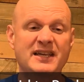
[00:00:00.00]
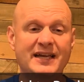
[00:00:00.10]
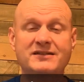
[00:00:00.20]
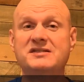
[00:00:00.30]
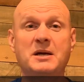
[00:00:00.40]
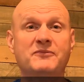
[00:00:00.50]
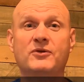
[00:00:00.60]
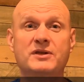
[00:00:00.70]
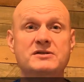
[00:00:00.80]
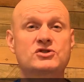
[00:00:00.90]
except for
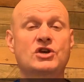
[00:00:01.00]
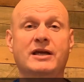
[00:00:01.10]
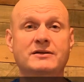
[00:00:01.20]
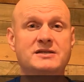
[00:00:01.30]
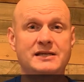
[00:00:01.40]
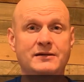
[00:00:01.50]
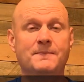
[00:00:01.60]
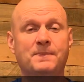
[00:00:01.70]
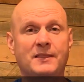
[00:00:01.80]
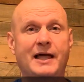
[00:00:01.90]
these chains. He
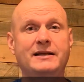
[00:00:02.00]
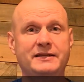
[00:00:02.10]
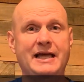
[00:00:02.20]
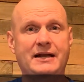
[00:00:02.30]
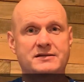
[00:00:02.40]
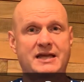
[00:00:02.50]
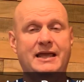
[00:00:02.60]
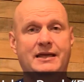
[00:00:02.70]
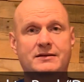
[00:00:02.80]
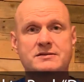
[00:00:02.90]
likely had his
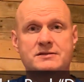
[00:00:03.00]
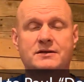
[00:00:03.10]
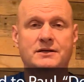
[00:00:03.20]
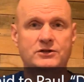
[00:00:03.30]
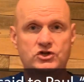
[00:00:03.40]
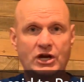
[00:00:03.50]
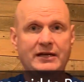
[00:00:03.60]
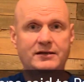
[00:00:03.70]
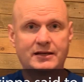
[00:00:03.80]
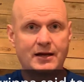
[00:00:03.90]
hands
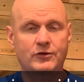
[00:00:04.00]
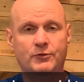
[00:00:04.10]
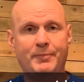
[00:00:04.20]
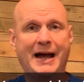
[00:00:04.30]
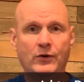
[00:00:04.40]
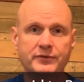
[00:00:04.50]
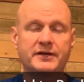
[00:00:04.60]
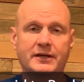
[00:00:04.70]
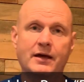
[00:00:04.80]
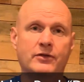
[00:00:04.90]
chained together, bound
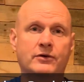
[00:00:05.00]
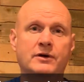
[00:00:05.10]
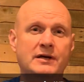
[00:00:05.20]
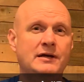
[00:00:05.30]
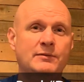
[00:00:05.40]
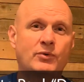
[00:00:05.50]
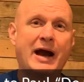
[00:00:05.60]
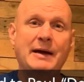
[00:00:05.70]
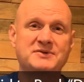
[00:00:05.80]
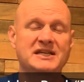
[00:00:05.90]
together.
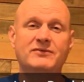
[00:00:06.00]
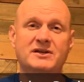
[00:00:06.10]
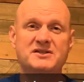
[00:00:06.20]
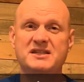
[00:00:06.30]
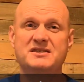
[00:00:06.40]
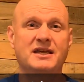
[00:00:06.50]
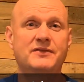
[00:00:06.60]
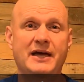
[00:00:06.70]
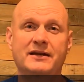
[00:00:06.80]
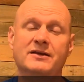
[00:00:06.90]
Perhaps even as he said
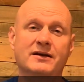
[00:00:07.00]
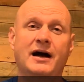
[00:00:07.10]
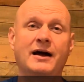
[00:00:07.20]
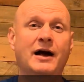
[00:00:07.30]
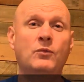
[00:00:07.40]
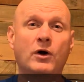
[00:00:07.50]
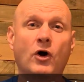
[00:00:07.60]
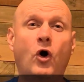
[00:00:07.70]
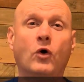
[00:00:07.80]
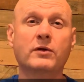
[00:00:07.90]
that, I want
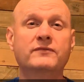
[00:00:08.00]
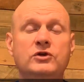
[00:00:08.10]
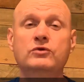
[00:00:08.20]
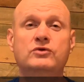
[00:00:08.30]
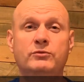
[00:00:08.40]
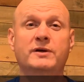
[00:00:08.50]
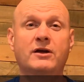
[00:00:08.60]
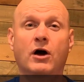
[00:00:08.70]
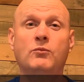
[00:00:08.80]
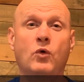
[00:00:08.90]
all of you to
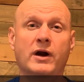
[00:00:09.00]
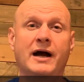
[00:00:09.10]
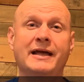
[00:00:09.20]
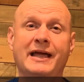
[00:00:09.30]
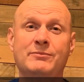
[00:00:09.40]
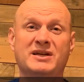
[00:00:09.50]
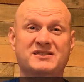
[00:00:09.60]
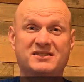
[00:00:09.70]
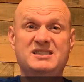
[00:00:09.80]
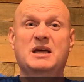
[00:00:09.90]
become what I am,
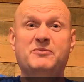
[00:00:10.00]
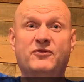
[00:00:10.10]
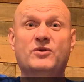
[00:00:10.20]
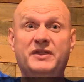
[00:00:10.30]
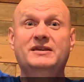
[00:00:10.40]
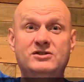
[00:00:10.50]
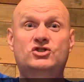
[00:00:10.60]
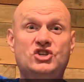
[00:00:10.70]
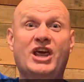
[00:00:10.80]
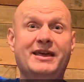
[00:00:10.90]
except for these
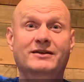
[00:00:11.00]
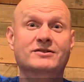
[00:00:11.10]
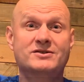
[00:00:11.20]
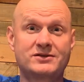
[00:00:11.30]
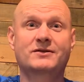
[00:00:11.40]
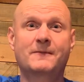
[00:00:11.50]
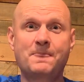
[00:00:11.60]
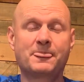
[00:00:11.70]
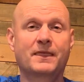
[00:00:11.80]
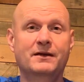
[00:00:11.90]
chains.
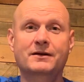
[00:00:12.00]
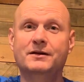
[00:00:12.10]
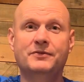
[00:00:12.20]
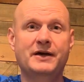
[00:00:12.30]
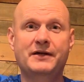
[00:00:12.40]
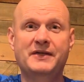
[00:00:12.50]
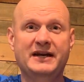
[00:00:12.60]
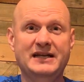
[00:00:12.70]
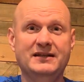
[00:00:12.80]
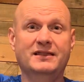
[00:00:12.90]
That
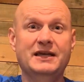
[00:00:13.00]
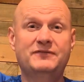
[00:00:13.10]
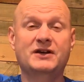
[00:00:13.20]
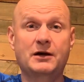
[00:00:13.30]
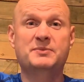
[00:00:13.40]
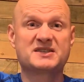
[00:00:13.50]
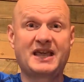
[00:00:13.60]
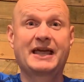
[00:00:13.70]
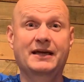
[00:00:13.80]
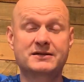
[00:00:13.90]
he lifted up his
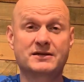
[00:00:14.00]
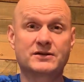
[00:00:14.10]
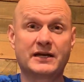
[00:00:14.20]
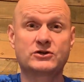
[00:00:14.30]
hands and